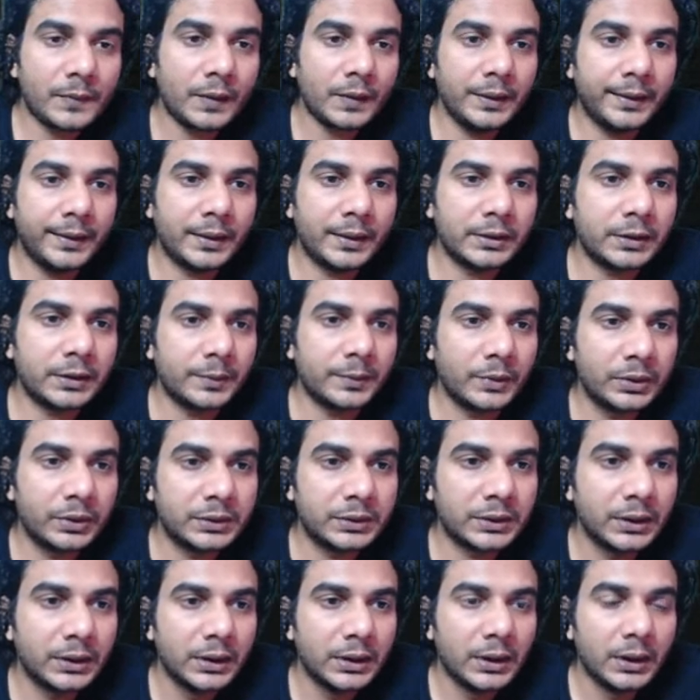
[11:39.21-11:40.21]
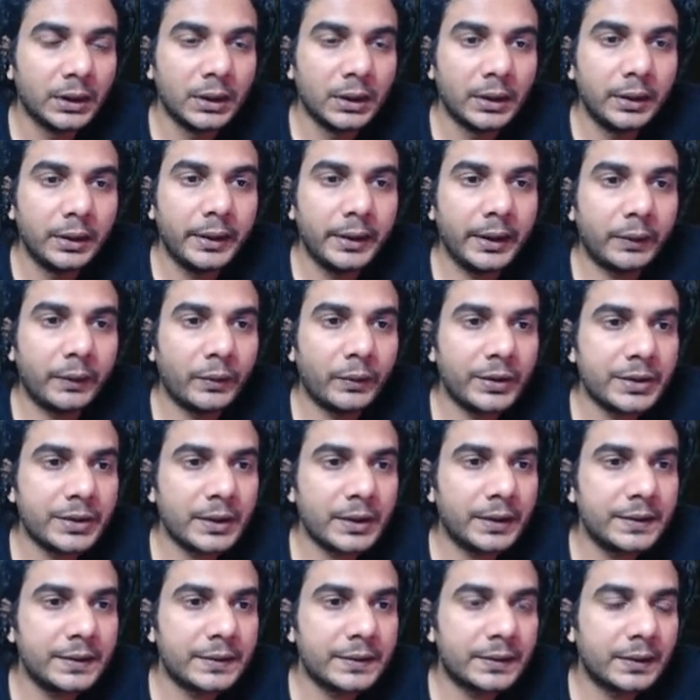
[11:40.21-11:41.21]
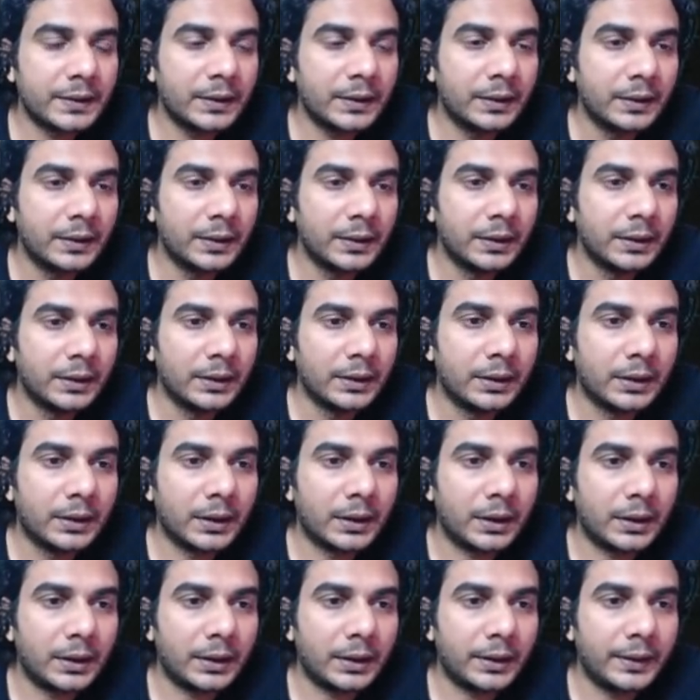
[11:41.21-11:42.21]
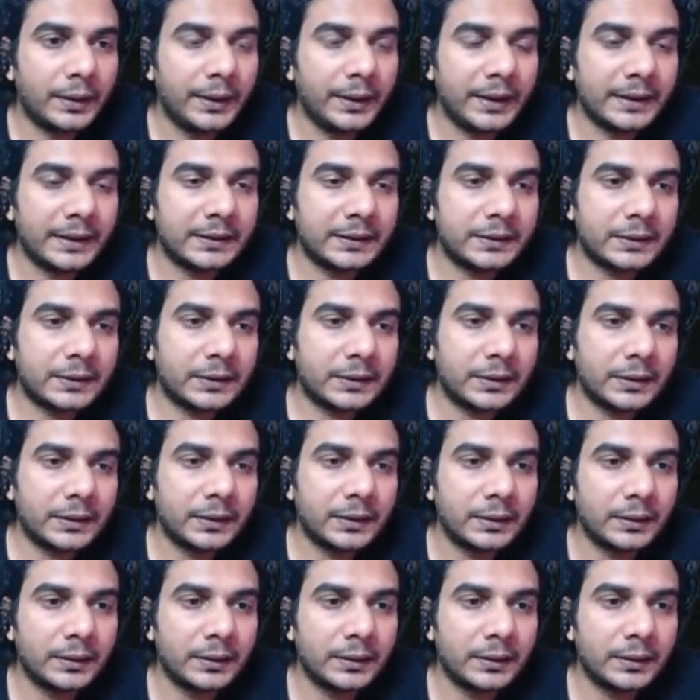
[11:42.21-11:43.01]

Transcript: Now suppose equation is next,